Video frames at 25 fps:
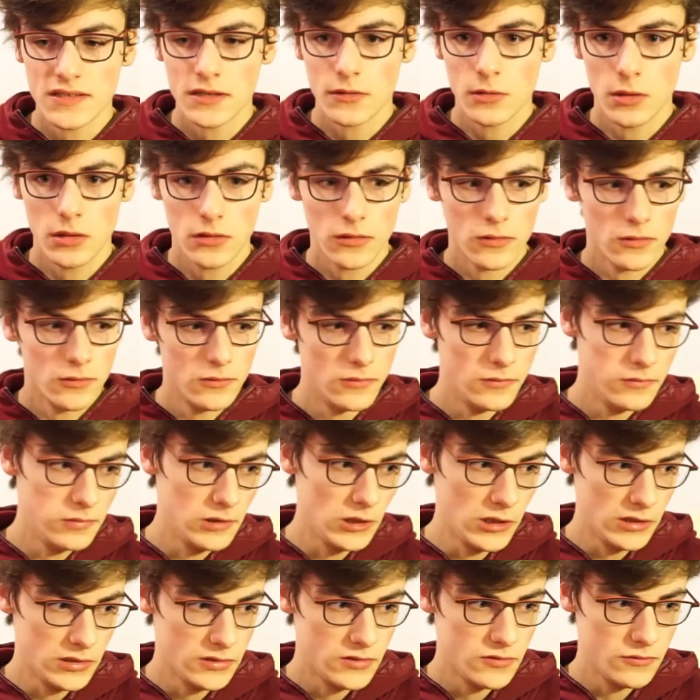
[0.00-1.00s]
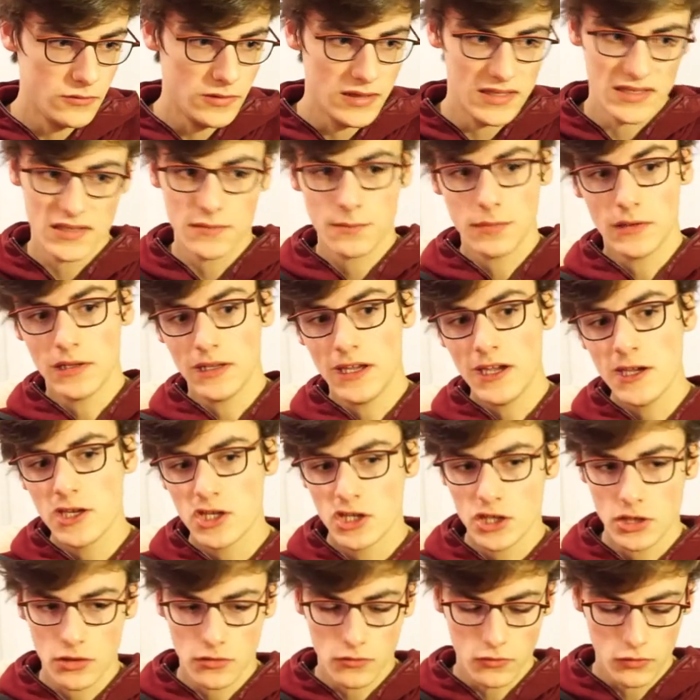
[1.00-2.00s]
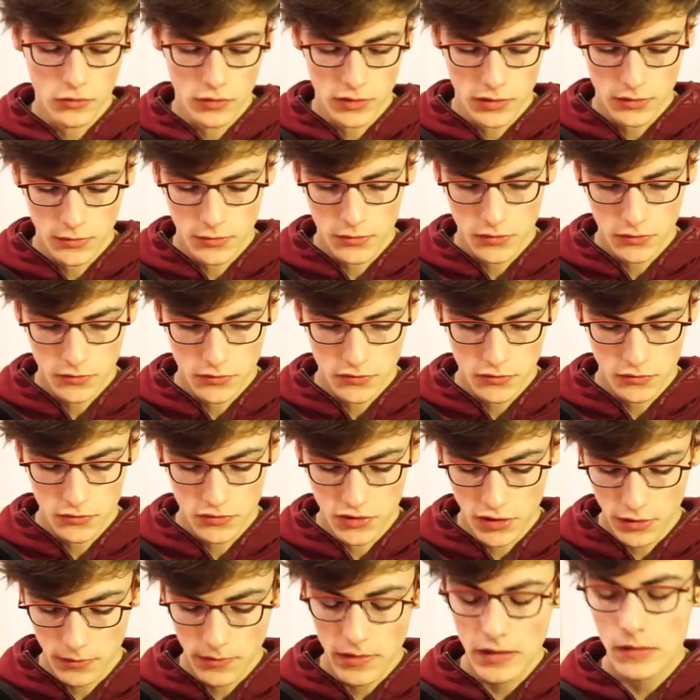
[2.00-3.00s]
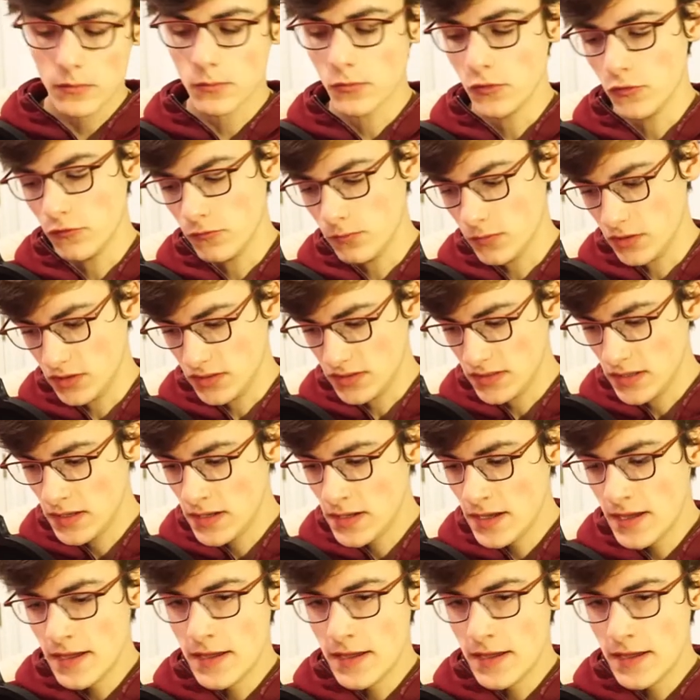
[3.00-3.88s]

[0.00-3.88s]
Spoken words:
So you could like do interpolation, or you could do direct movement.